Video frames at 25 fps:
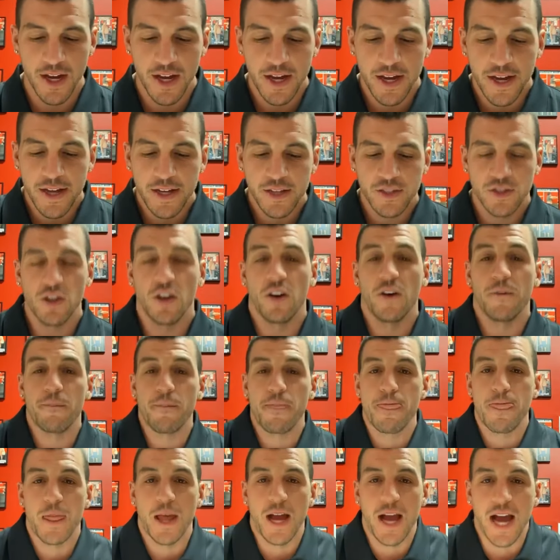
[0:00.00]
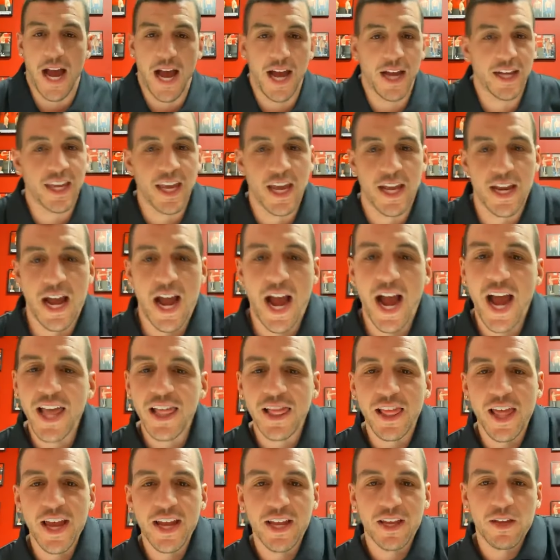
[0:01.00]
So again, I
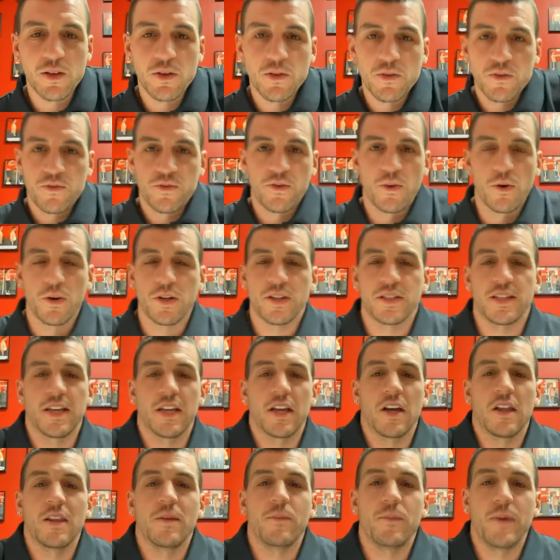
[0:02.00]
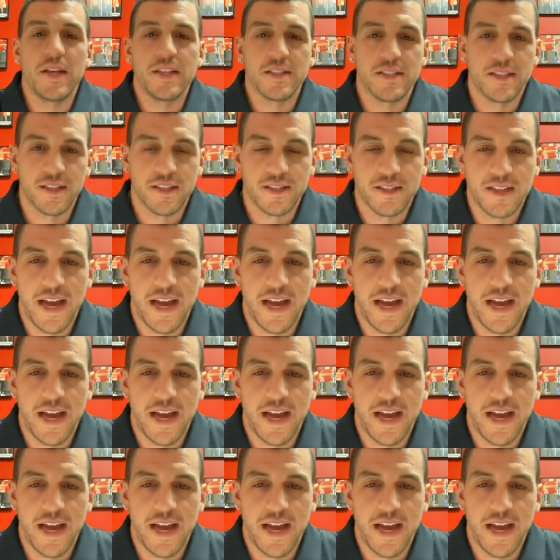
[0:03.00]
like focusing on the basics.